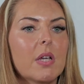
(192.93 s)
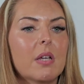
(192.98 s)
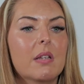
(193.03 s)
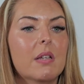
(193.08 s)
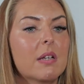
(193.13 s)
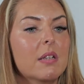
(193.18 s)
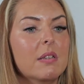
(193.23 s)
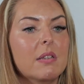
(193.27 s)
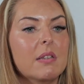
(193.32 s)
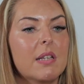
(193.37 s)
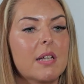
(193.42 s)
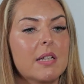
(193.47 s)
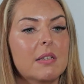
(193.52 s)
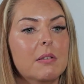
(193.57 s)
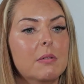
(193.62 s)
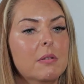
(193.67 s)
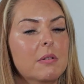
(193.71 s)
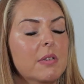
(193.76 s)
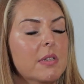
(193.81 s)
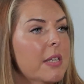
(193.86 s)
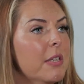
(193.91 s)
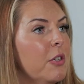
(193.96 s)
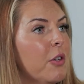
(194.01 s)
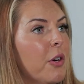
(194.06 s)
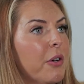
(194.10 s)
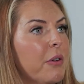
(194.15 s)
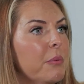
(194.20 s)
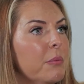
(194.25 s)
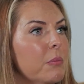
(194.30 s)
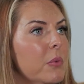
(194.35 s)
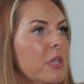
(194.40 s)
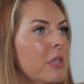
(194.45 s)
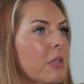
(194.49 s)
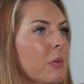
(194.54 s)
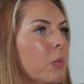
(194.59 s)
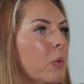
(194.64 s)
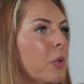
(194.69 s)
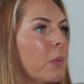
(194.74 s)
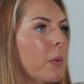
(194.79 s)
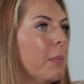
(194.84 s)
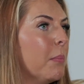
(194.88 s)
And they said, no, we don't
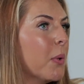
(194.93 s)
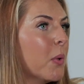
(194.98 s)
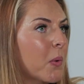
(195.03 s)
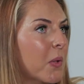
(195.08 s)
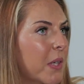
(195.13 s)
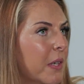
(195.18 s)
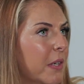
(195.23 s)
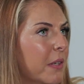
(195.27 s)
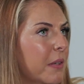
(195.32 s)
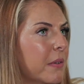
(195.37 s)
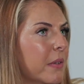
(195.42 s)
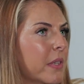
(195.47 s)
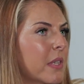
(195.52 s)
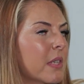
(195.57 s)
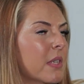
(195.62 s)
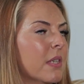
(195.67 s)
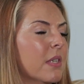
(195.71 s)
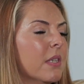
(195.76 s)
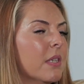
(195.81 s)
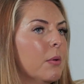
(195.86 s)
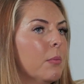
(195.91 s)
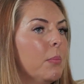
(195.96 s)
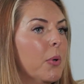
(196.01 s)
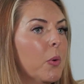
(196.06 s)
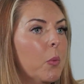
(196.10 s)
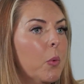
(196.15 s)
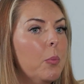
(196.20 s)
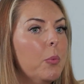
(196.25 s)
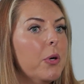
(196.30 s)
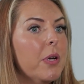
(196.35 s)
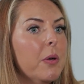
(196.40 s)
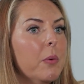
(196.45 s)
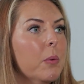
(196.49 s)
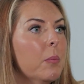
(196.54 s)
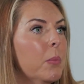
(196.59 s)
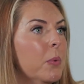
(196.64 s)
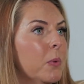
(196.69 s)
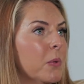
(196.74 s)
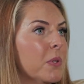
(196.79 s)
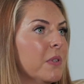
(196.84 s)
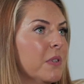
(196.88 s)
want to employ you, but we'll bring you on
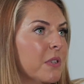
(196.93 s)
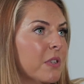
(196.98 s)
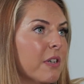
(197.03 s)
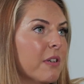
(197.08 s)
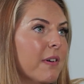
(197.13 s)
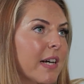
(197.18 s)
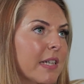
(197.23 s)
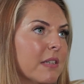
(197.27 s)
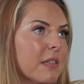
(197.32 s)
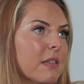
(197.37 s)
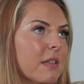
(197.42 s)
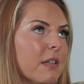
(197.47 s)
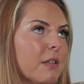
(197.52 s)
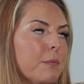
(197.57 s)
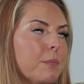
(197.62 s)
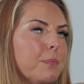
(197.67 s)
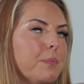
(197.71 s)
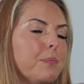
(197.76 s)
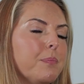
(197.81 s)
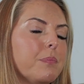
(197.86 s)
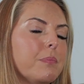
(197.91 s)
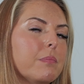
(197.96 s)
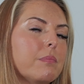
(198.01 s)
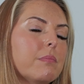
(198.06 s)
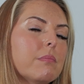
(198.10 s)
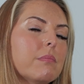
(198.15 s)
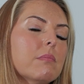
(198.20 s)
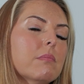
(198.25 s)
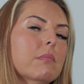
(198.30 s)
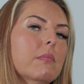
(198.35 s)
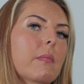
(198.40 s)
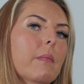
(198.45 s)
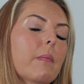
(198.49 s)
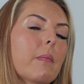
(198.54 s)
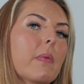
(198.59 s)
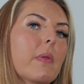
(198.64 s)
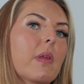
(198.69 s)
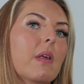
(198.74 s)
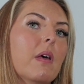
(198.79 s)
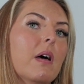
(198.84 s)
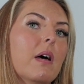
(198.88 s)
board as a director.
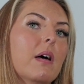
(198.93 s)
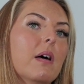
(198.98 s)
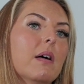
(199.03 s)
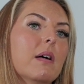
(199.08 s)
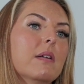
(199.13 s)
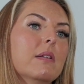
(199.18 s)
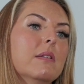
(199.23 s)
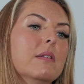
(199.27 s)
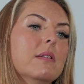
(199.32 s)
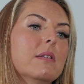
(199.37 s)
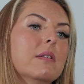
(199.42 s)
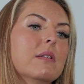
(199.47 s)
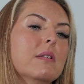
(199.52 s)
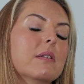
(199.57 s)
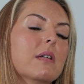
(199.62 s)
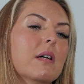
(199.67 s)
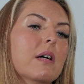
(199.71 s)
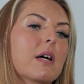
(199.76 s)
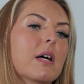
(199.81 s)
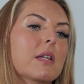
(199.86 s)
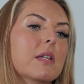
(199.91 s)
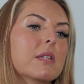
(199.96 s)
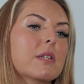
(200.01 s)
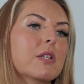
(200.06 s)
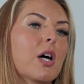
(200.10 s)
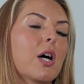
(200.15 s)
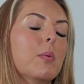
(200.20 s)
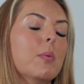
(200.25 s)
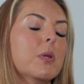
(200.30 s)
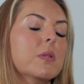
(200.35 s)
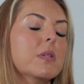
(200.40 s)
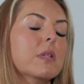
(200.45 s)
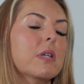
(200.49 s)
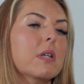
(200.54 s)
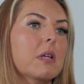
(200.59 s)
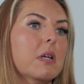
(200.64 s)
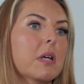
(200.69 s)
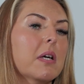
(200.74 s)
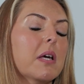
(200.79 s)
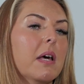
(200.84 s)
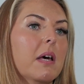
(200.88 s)
And at the time I was like,
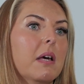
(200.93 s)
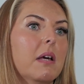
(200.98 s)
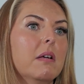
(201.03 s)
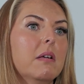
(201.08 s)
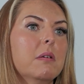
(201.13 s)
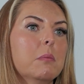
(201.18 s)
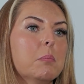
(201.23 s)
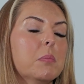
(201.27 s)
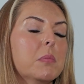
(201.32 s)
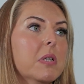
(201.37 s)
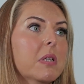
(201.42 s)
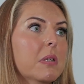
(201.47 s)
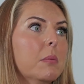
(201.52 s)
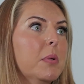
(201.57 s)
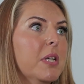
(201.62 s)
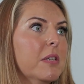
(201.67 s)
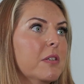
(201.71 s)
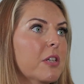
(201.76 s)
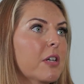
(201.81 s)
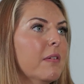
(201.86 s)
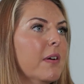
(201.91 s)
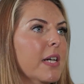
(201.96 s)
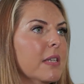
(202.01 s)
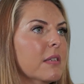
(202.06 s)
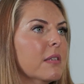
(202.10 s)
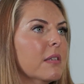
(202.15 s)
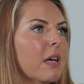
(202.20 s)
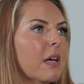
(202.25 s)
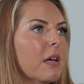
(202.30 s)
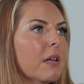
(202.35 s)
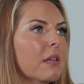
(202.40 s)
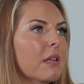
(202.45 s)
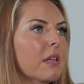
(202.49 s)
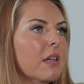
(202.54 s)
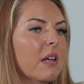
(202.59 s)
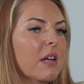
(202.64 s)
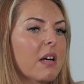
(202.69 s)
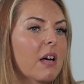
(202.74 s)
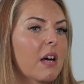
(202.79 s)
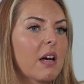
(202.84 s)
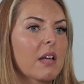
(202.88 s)
okay, I'm going to be a director.
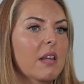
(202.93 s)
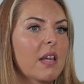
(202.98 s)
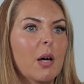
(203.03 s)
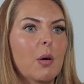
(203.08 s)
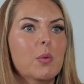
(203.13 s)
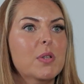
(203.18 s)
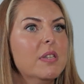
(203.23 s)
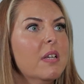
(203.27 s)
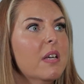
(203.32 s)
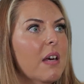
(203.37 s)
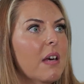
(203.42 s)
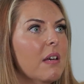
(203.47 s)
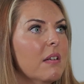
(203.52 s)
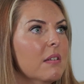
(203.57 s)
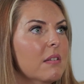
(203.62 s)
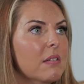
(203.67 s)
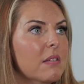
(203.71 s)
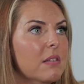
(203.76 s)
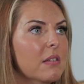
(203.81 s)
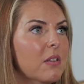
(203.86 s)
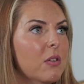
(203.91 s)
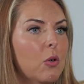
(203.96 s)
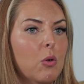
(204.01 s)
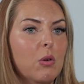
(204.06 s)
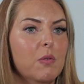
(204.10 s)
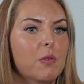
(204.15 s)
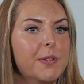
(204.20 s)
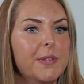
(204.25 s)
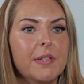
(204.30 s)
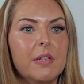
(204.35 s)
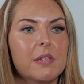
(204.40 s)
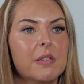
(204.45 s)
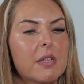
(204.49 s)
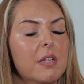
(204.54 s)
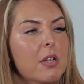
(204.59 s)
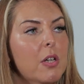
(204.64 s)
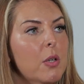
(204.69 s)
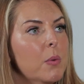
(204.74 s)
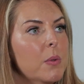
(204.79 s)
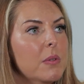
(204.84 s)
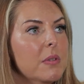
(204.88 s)
And that was it. All of a sudden
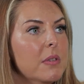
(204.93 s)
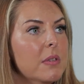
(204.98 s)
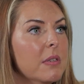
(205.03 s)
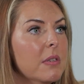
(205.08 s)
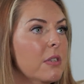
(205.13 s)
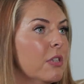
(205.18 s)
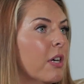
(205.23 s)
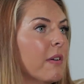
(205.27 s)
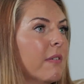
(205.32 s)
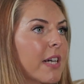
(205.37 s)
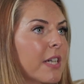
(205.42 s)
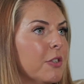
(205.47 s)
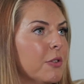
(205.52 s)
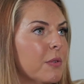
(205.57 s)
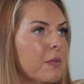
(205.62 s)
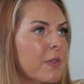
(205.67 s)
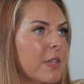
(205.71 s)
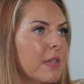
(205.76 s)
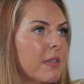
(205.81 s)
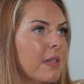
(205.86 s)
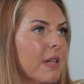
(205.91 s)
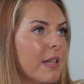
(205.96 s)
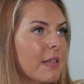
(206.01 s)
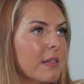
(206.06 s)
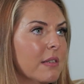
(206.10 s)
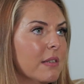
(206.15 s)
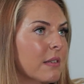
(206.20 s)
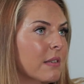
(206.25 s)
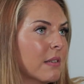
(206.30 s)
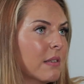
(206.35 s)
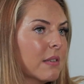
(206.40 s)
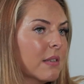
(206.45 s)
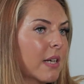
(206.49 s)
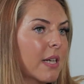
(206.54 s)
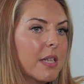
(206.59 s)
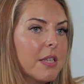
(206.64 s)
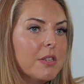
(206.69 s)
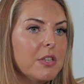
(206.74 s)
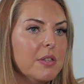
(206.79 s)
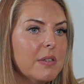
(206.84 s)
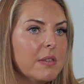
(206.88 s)
I was the director of this lettings
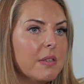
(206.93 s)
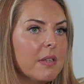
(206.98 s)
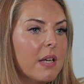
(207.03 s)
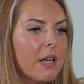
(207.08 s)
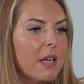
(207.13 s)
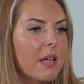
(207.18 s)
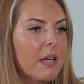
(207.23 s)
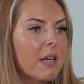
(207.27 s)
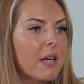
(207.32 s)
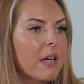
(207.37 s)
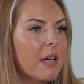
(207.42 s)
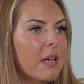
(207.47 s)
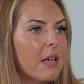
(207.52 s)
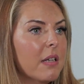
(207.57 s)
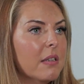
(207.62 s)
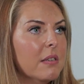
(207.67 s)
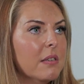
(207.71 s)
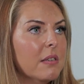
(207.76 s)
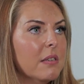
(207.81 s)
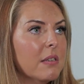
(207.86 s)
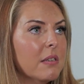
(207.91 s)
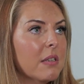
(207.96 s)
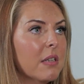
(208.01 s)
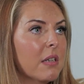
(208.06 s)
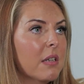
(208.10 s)
agency and